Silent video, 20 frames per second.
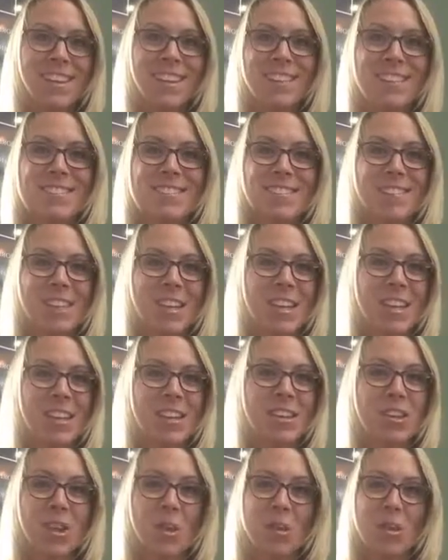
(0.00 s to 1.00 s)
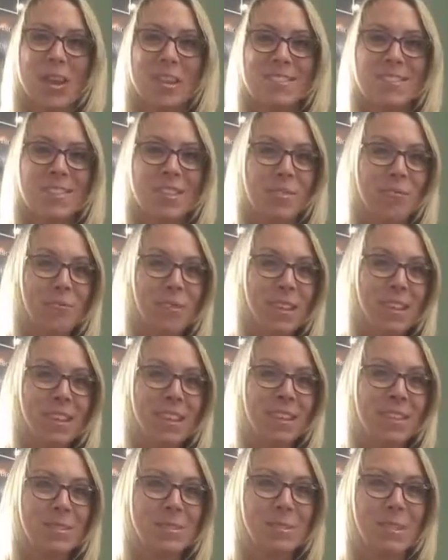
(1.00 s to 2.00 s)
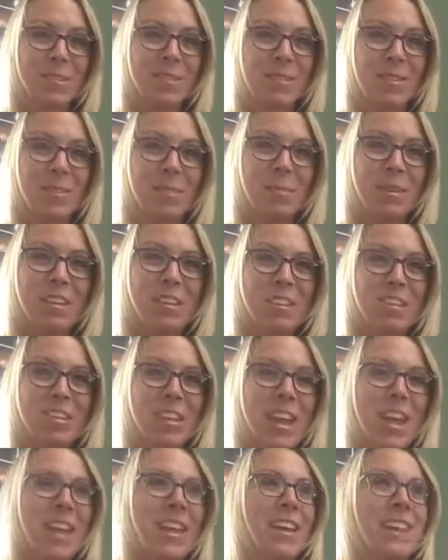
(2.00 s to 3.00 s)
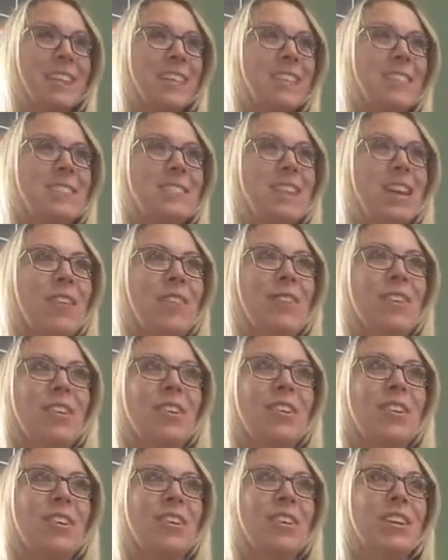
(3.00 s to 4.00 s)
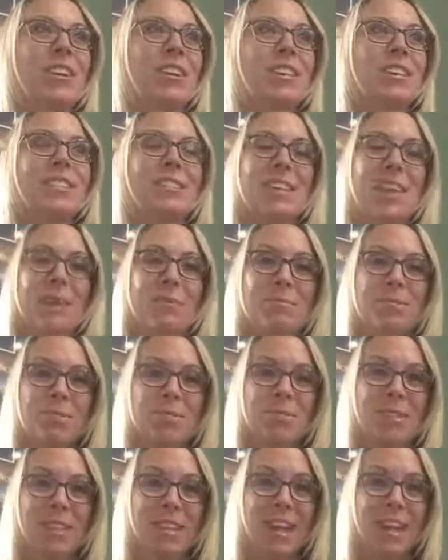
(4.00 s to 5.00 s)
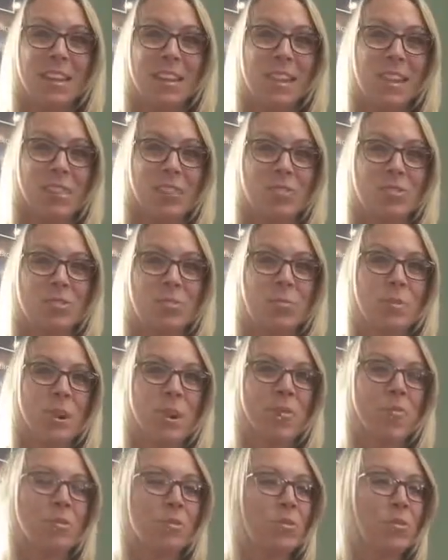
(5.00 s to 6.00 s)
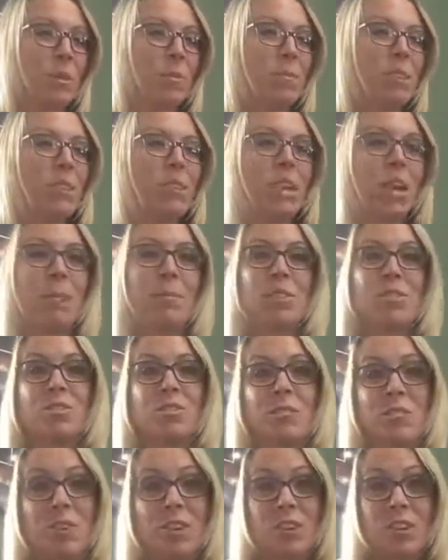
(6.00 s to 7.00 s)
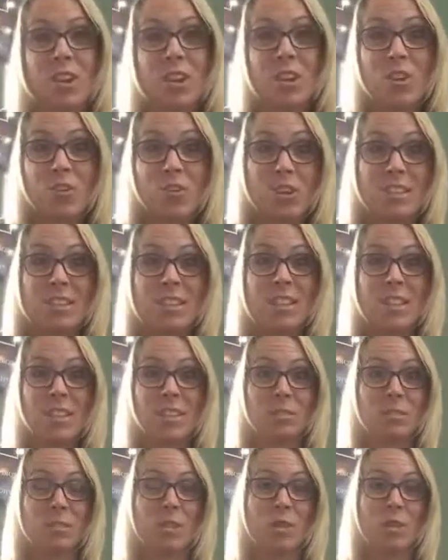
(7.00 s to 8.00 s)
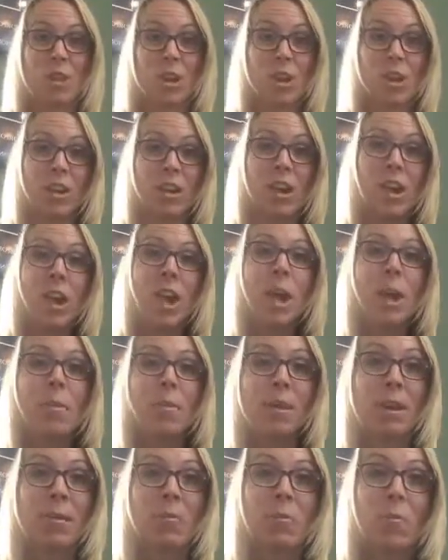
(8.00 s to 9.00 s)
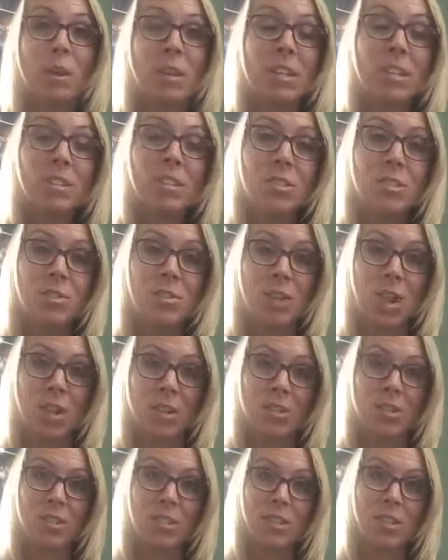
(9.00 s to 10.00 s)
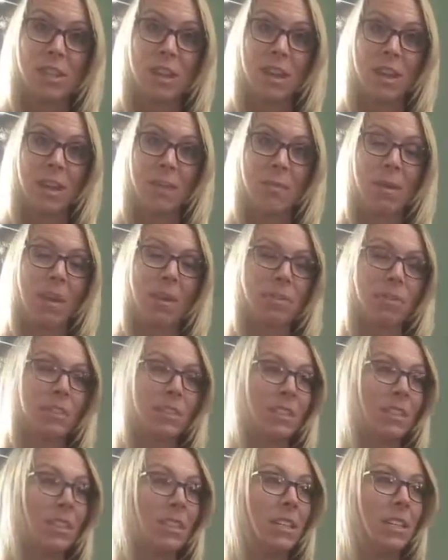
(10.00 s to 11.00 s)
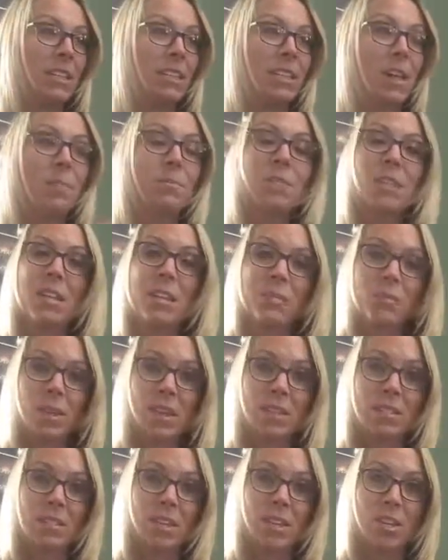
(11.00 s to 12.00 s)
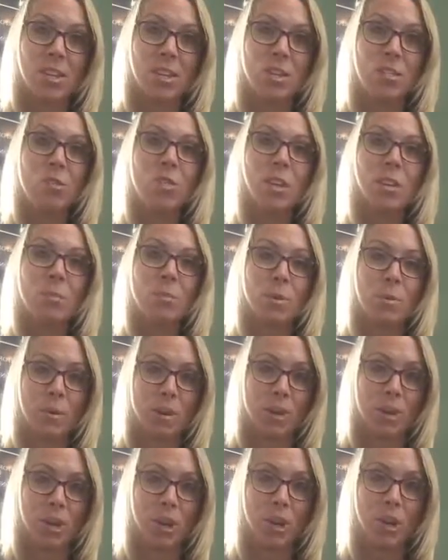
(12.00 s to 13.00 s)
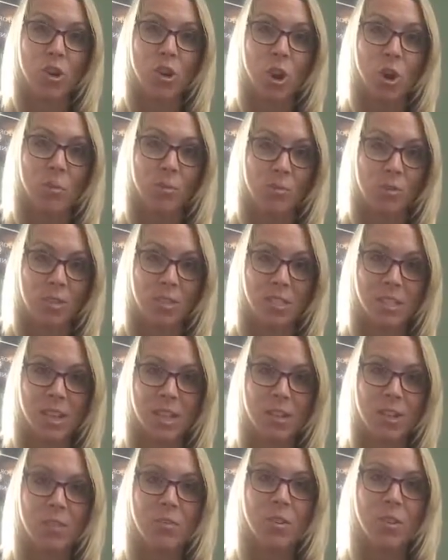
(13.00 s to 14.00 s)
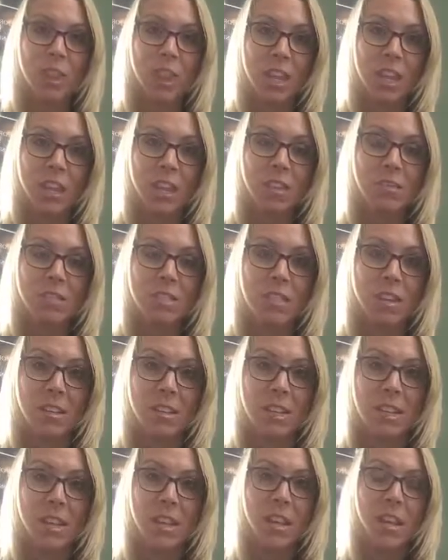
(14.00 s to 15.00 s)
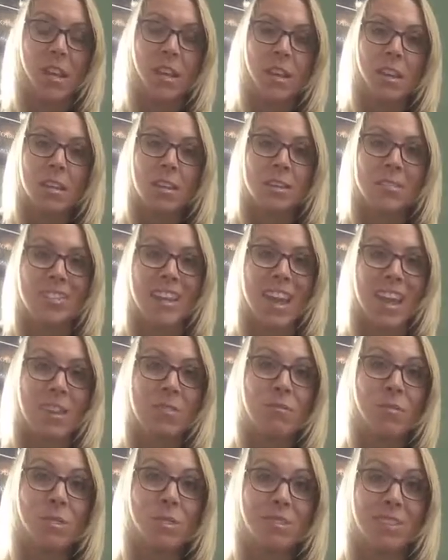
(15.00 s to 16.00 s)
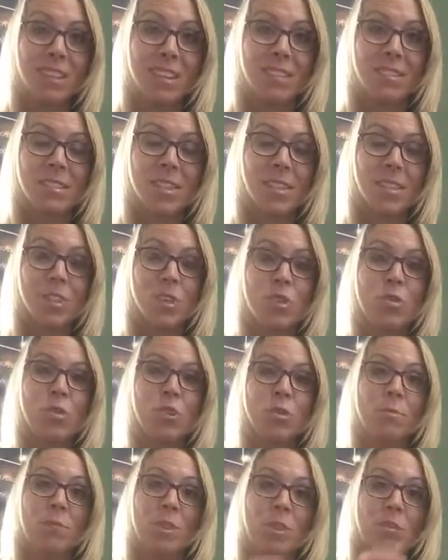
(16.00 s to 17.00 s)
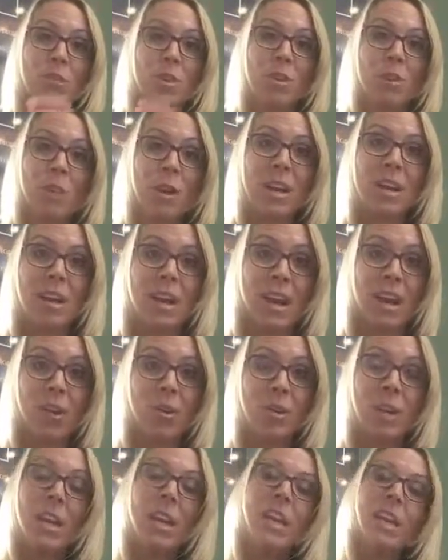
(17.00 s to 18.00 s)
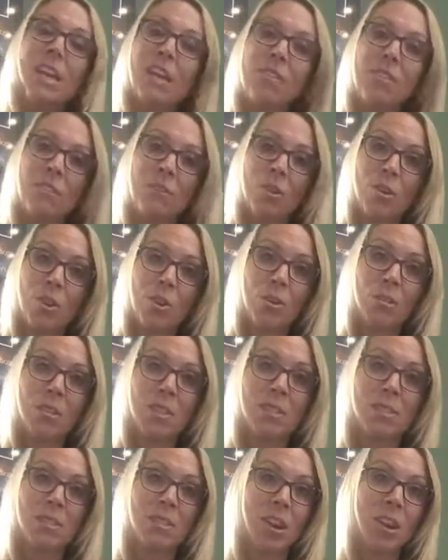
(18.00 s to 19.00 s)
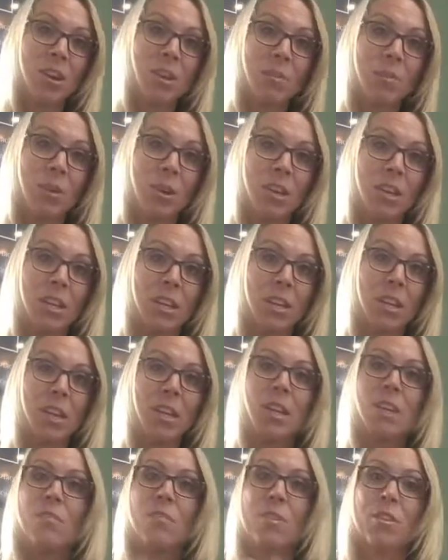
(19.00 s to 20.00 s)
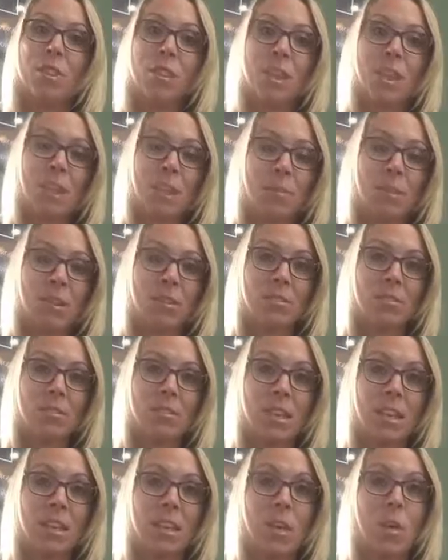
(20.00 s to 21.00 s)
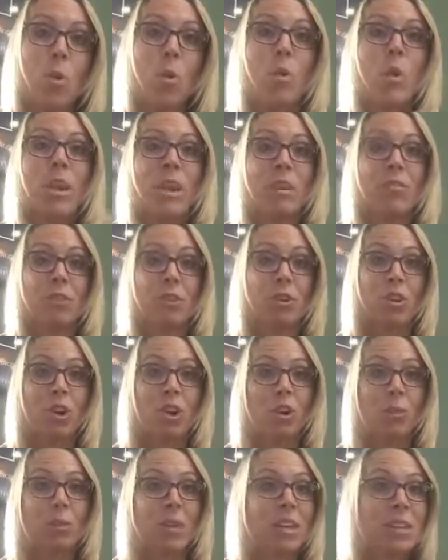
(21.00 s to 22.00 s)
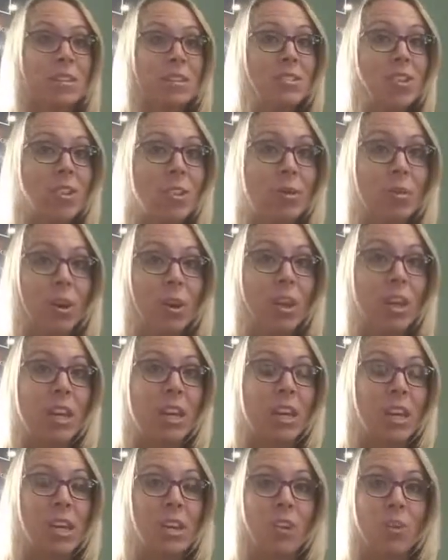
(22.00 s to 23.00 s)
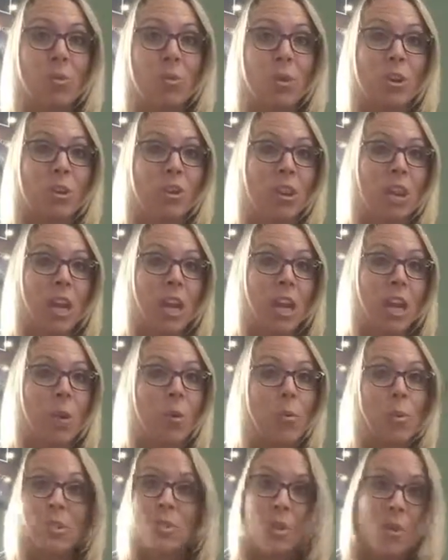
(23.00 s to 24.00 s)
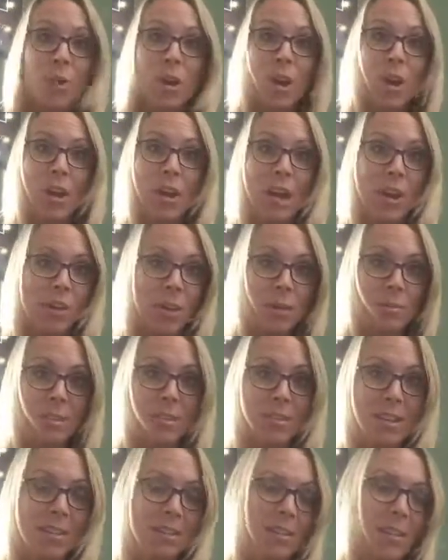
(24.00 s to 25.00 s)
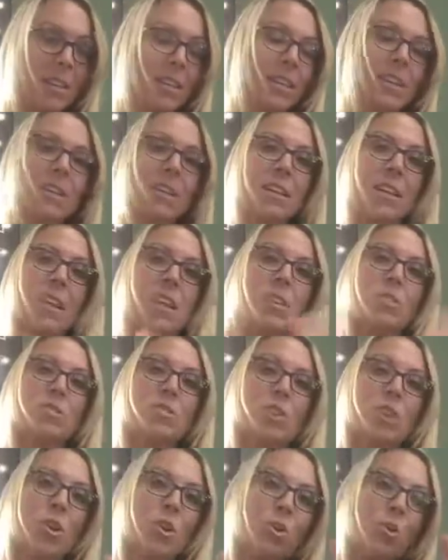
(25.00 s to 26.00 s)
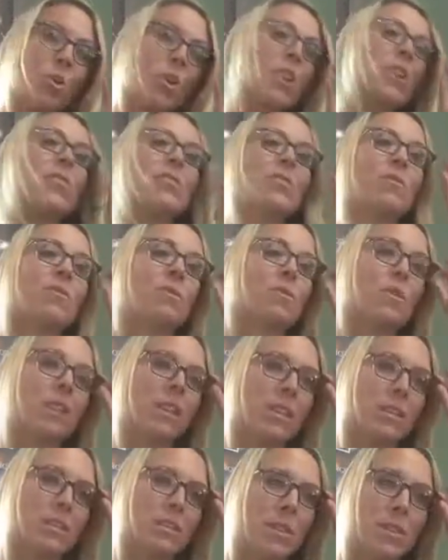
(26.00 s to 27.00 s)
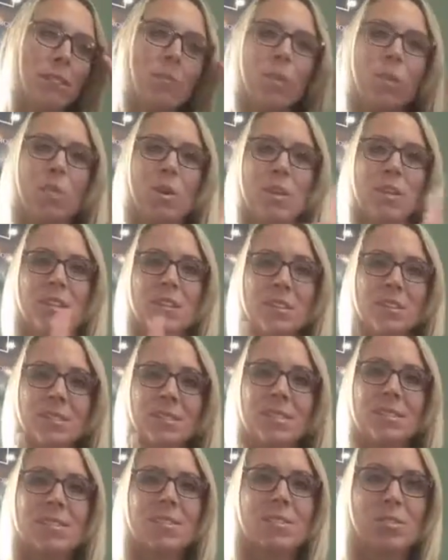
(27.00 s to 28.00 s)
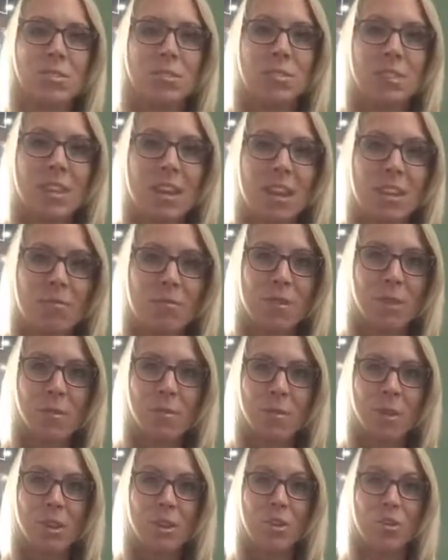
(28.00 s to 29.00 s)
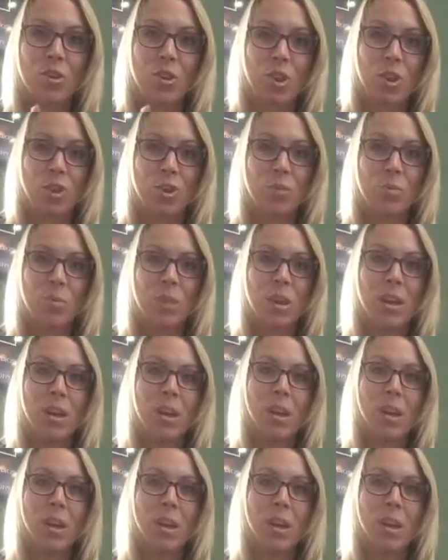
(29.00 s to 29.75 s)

It's known as the friendliest place on the beach, and the staff here is absolutely that. They are super helpful. So I'm in the lobby, so if you hear any noise, then that's what's going on. But I wanted to talk to you today about the top 10 ways that you can prepare your home for sale if you're thinking of selling. There's a handful of things that you could be doing right now, even if your home is not on the market, if you're thinking about selling, or if your home is on the market and you're wondering what's going on, how come it's not selling. So here's a few things. Number one, disassociate from your home.